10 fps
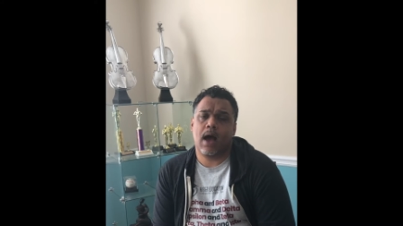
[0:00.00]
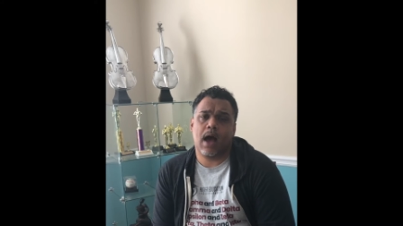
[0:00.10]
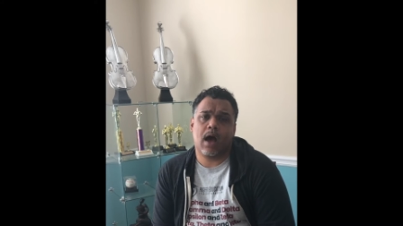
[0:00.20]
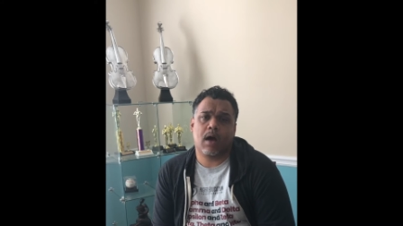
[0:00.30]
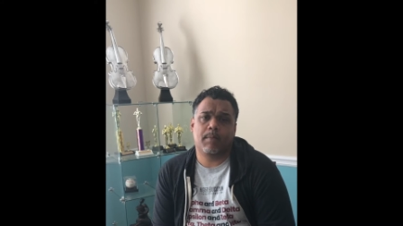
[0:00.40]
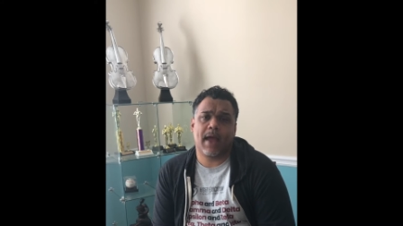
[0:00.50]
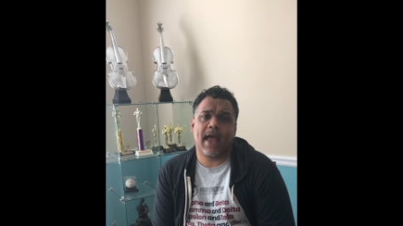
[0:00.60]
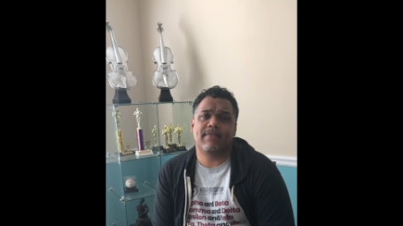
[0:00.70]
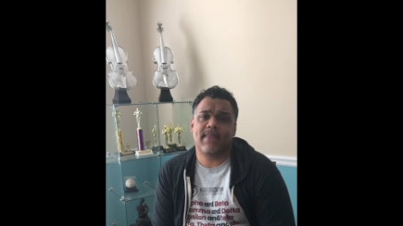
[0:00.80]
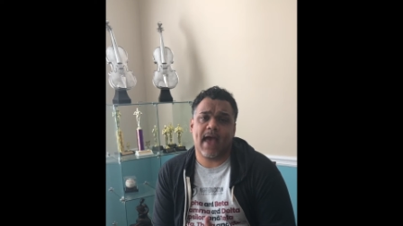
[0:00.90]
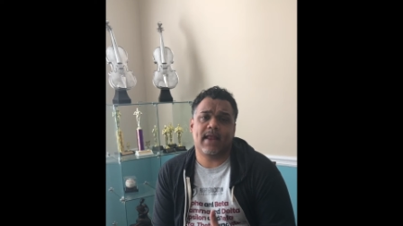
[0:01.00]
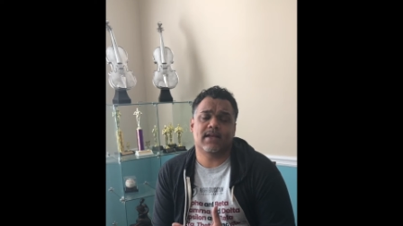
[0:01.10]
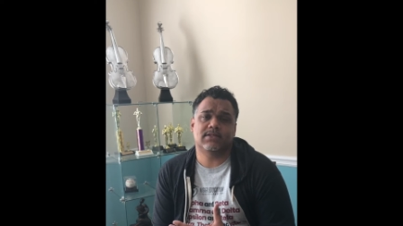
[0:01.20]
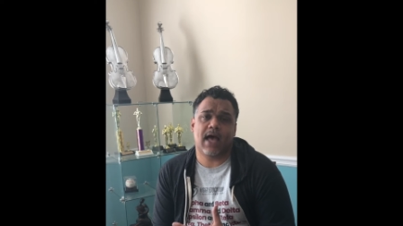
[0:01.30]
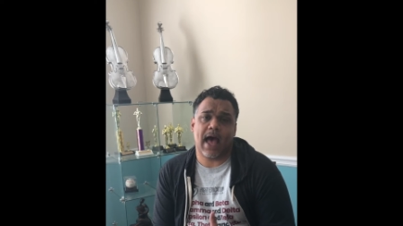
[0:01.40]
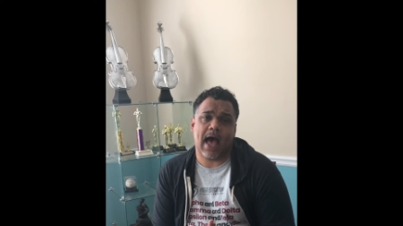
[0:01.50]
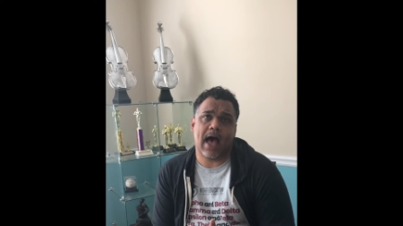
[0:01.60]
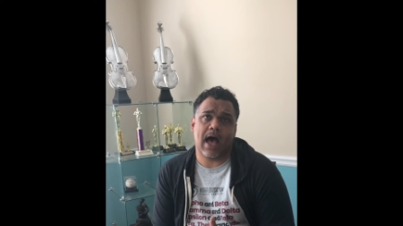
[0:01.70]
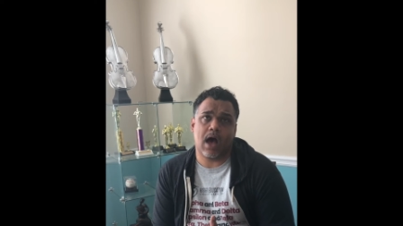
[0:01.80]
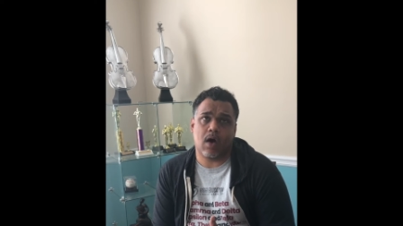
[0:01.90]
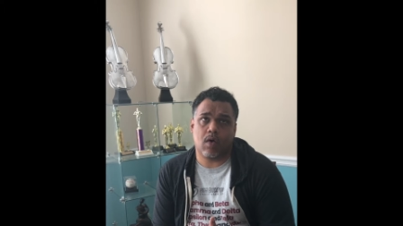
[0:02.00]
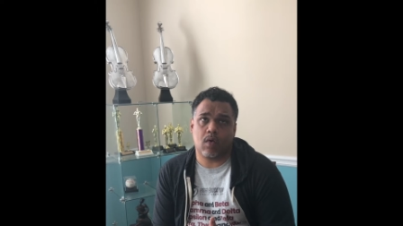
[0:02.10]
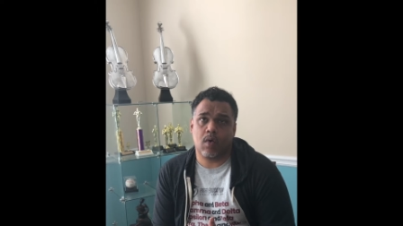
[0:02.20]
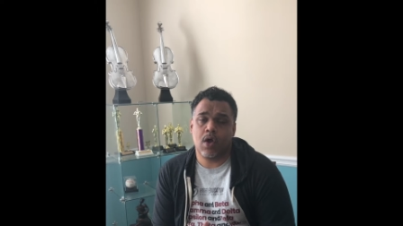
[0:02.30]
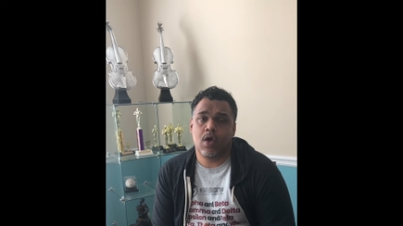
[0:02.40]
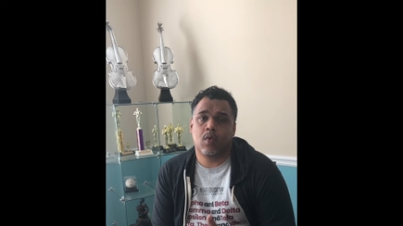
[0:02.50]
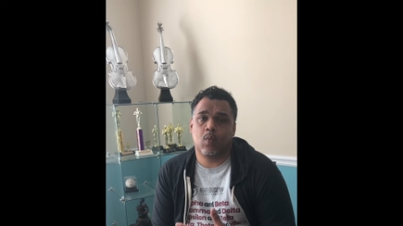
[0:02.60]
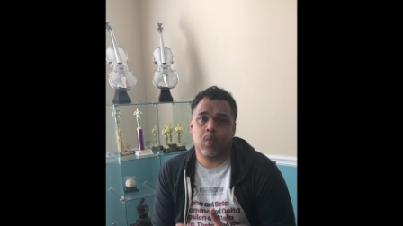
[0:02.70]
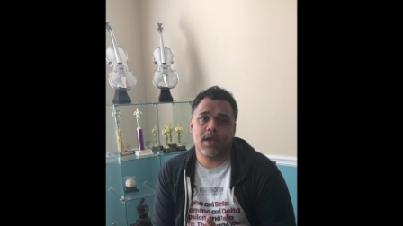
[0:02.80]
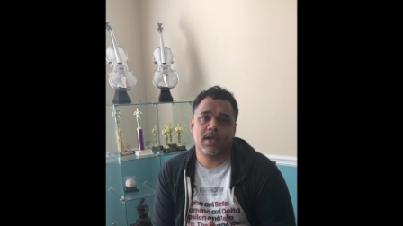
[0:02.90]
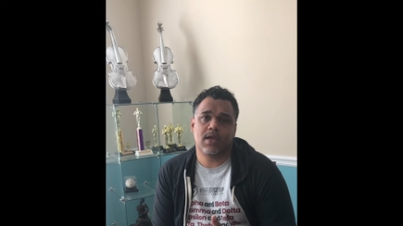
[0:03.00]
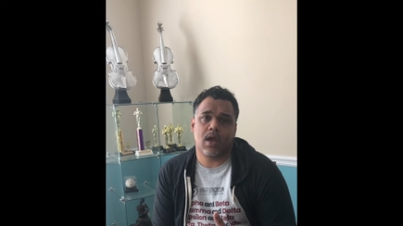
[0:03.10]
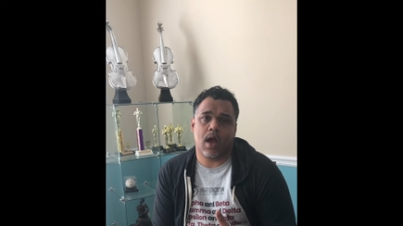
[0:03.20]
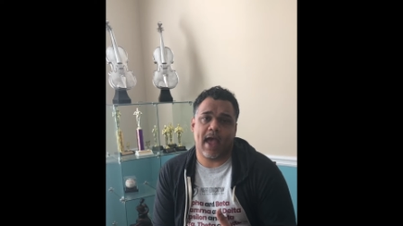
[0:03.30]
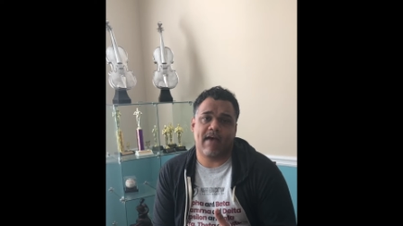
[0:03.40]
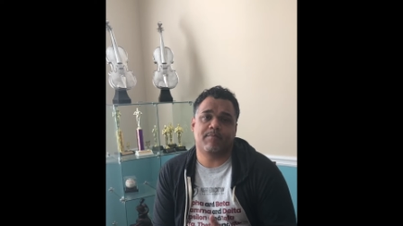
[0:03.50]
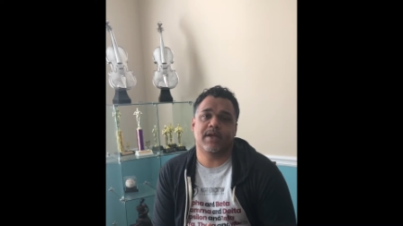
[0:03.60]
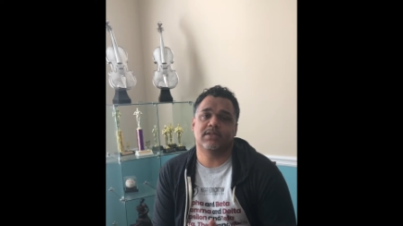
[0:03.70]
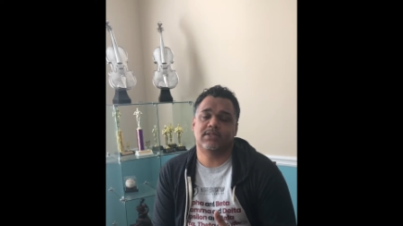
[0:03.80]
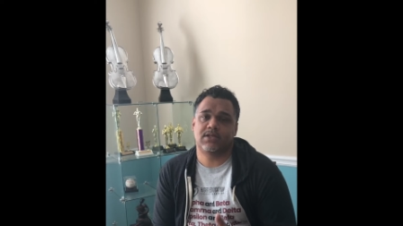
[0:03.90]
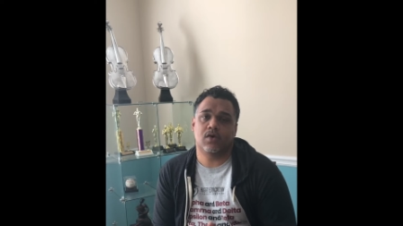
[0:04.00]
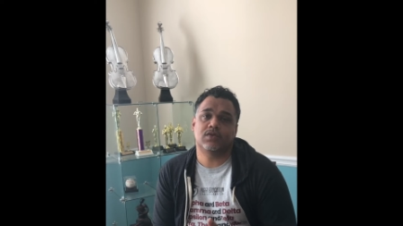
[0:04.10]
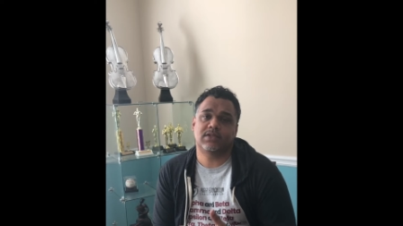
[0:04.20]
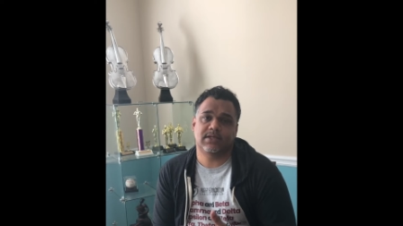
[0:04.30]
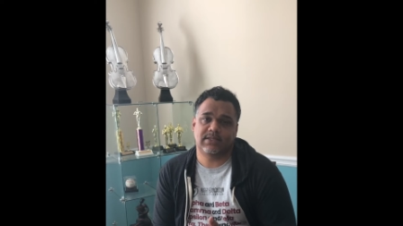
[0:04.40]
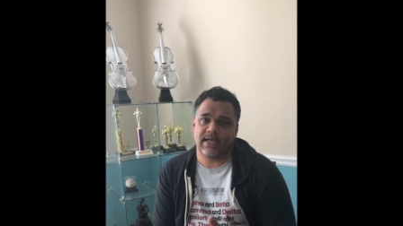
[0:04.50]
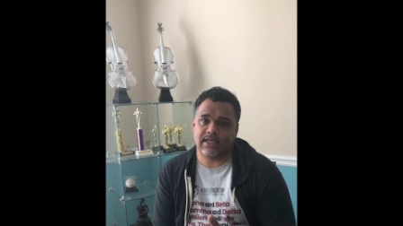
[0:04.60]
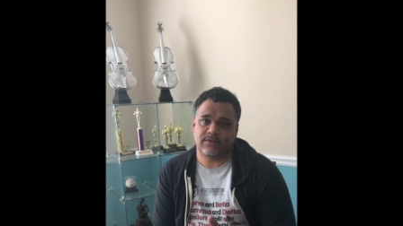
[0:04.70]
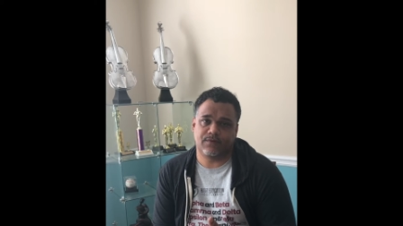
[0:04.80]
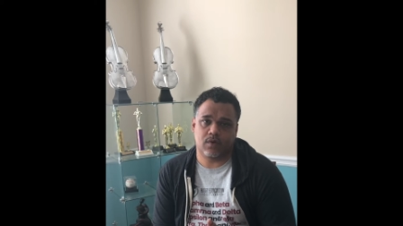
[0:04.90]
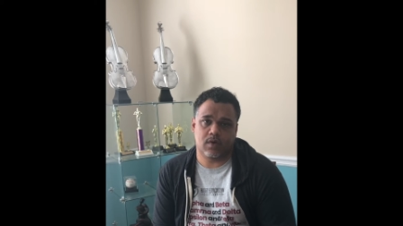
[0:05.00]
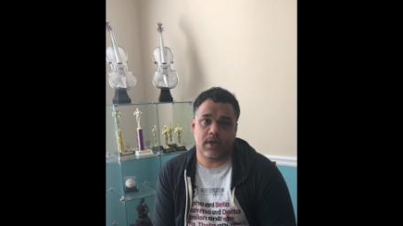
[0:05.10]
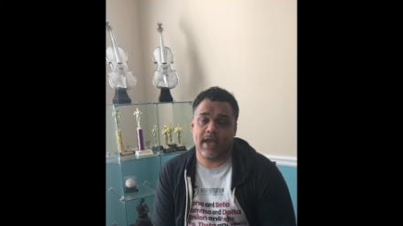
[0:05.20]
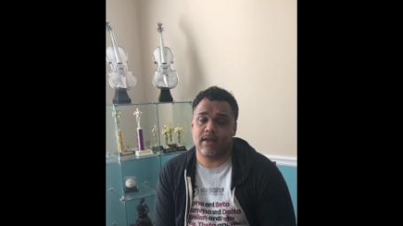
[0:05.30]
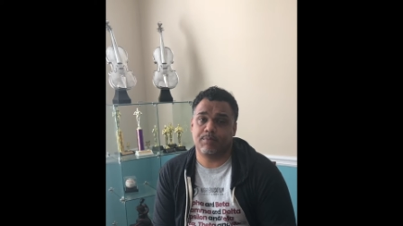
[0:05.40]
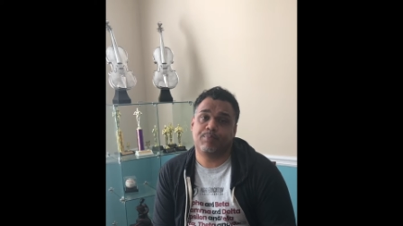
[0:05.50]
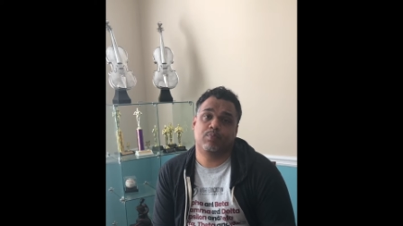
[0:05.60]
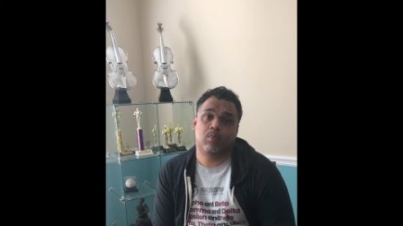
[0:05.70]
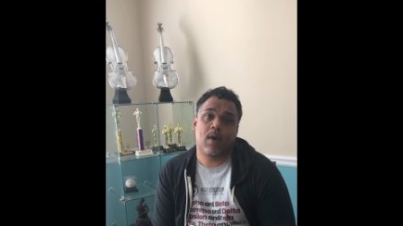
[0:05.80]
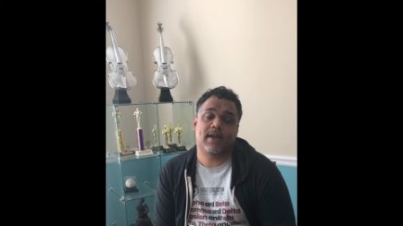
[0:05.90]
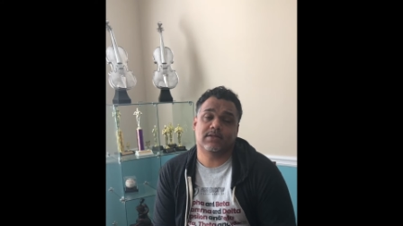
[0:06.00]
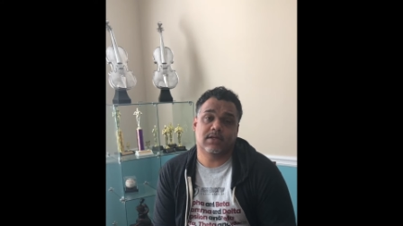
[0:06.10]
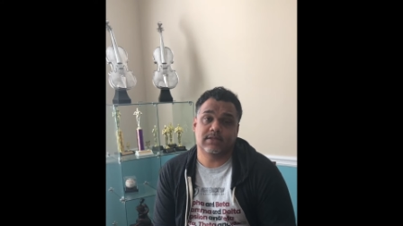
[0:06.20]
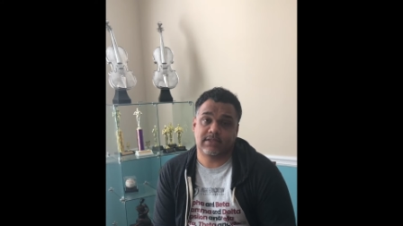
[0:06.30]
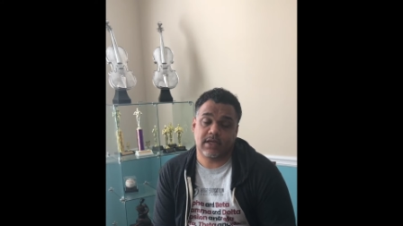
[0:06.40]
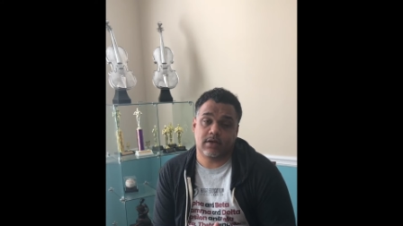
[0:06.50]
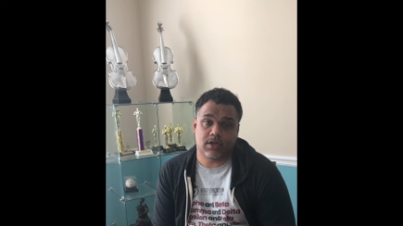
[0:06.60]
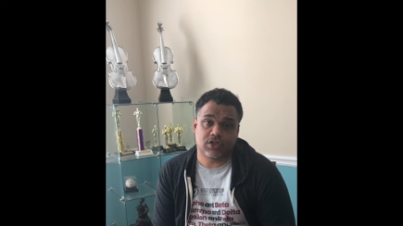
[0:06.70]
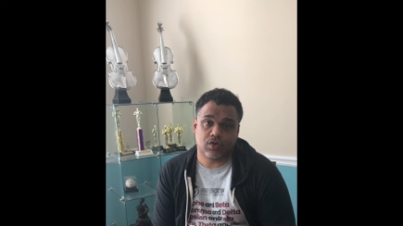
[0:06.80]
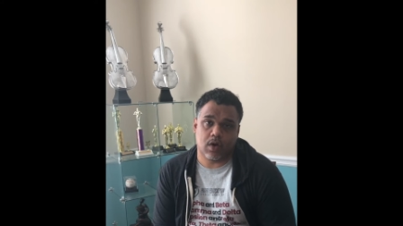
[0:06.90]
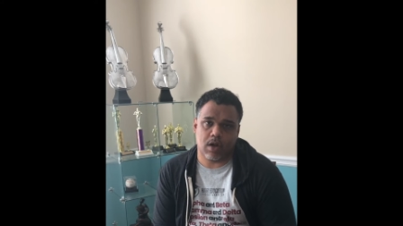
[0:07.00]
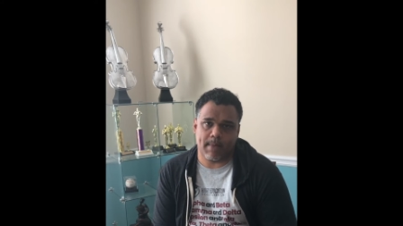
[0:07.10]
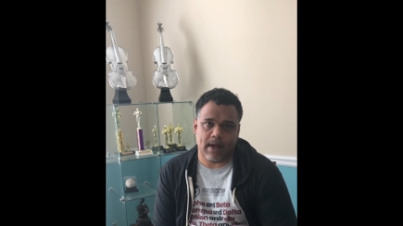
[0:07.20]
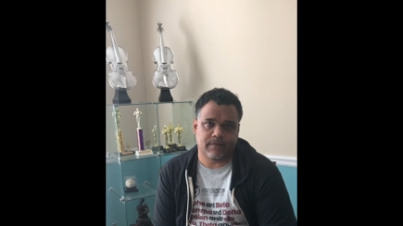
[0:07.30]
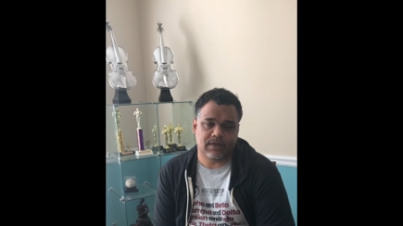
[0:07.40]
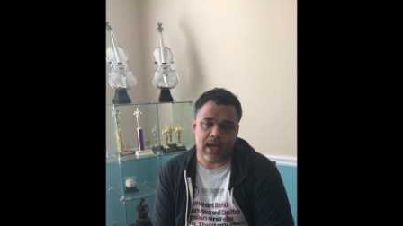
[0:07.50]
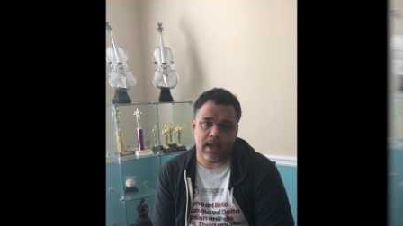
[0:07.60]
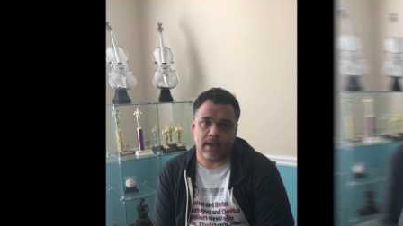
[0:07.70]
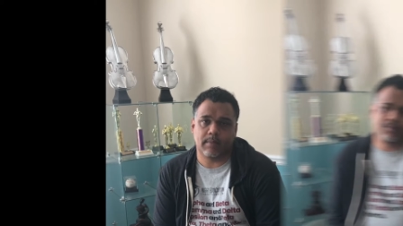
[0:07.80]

Um, and that is how we have been so successful in what is considered a short amount of time.